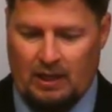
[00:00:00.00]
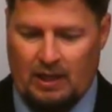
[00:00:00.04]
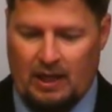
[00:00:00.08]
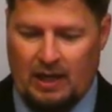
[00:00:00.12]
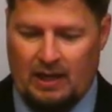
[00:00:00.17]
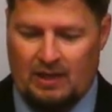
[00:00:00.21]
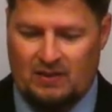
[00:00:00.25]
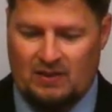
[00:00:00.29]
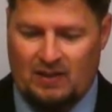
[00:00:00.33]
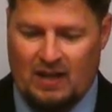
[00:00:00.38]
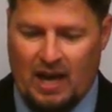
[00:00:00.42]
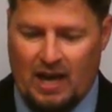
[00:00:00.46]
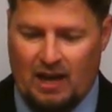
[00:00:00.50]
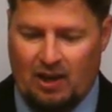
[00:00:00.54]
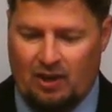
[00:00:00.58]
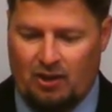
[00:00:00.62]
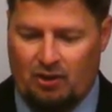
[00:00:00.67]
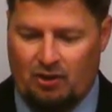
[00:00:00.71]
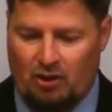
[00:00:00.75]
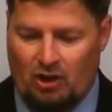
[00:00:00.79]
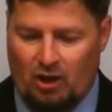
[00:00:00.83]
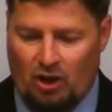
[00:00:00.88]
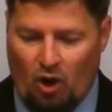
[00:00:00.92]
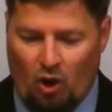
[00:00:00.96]
and sat
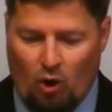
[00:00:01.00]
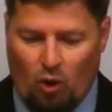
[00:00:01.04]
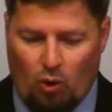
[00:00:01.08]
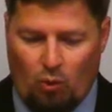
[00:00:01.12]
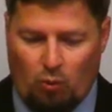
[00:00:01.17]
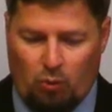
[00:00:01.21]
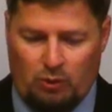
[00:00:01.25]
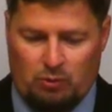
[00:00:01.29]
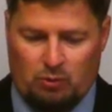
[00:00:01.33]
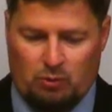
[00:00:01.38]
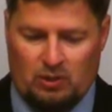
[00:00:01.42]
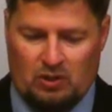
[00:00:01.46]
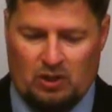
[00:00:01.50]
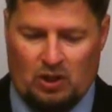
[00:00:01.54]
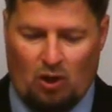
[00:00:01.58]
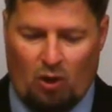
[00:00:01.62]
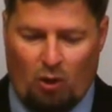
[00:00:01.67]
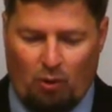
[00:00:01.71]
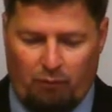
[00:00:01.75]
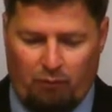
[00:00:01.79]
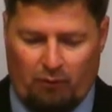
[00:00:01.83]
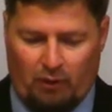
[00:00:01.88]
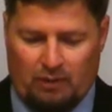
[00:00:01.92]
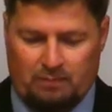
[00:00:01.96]
under an oak which was in
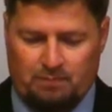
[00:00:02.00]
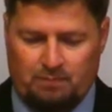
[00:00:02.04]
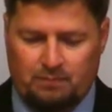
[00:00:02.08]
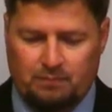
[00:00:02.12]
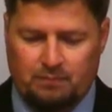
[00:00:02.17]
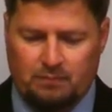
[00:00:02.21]
Ophrah.